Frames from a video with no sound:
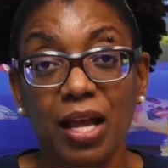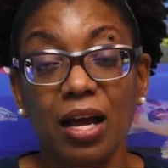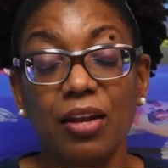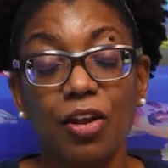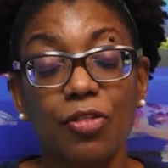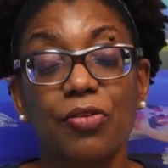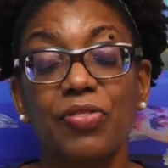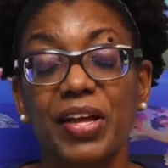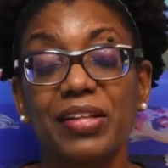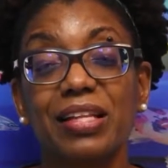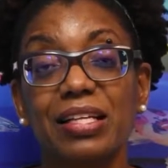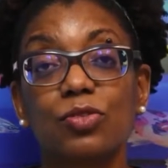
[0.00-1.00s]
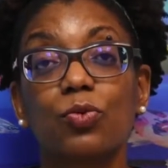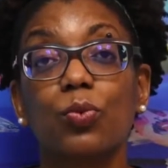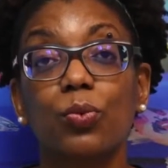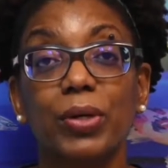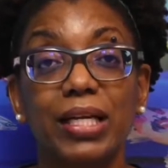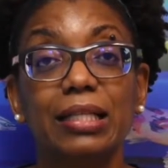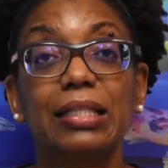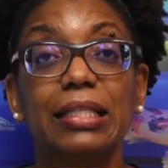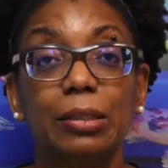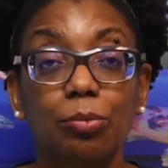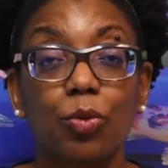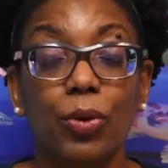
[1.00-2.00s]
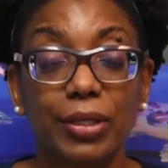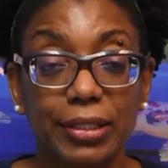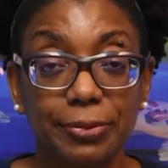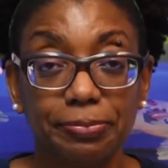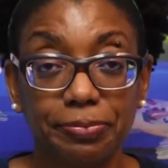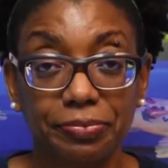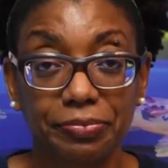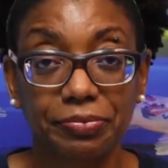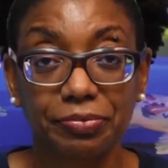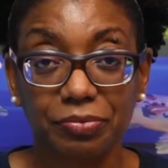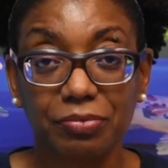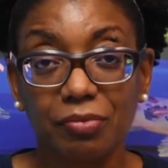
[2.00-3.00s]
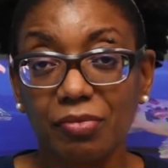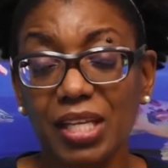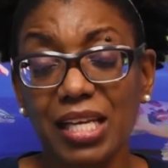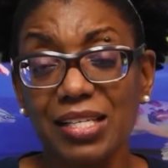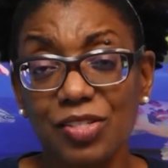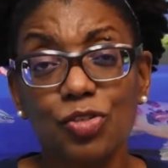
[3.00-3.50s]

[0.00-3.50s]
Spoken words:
Another thing that's really important is